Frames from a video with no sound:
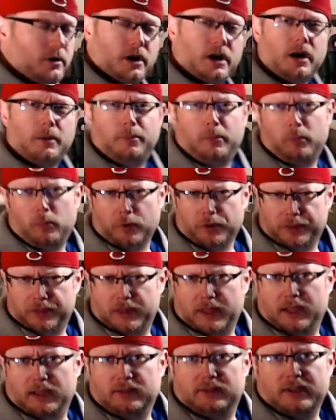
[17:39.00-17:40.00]
couple more
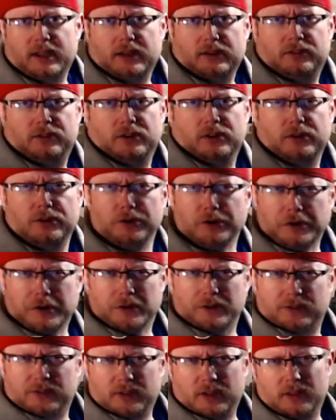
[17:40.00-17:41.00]
things out to you, and you're going
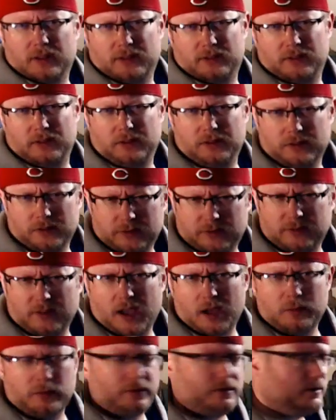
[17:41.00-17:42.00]
to see this in your
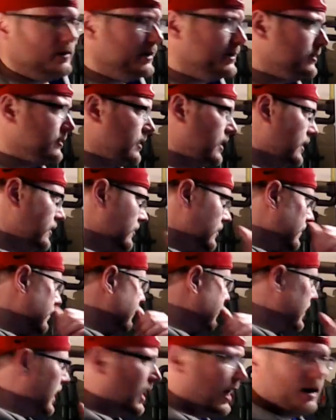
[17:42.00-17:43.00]
assignment for this lesson.
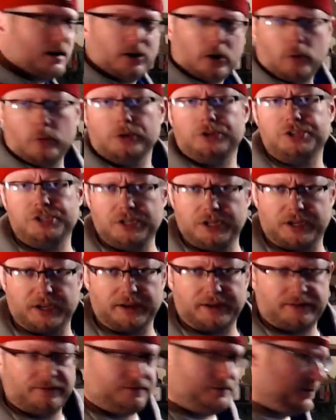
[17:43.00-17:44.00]
And I don't want you to
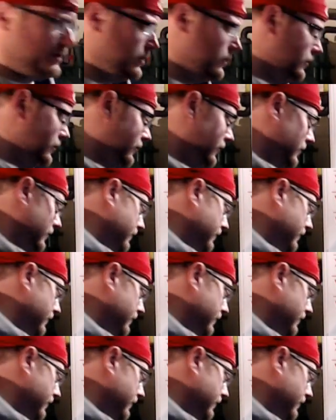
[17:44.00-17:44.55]
get confused.